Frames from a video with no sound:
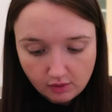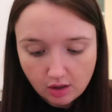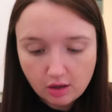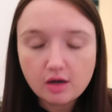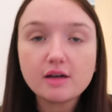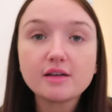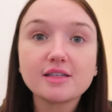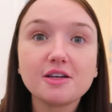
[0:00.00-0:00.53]

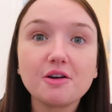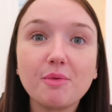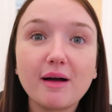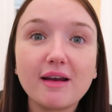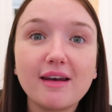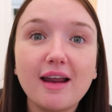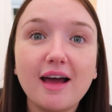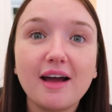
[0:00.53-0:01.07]
oh, there's still
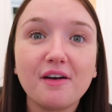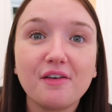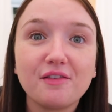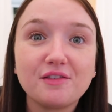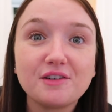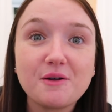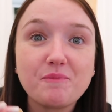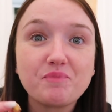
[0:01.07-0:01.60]
one
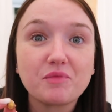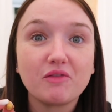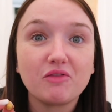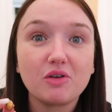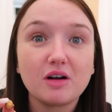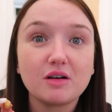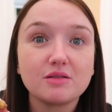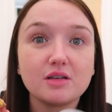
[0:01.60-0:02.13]
left. I
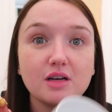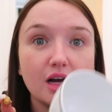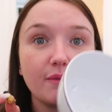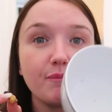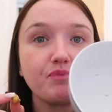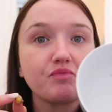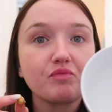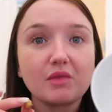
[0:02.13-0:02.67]
thought I was
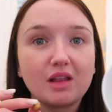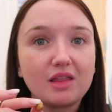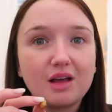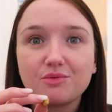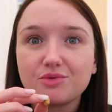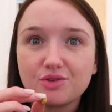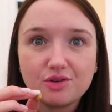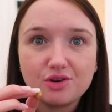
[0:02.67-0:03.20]
done.
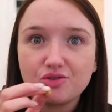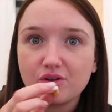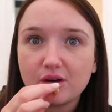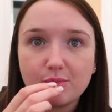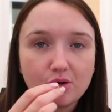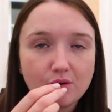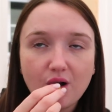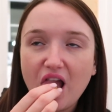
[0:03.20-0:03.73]
That was not
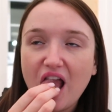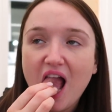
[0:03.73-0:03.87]
enjoyable.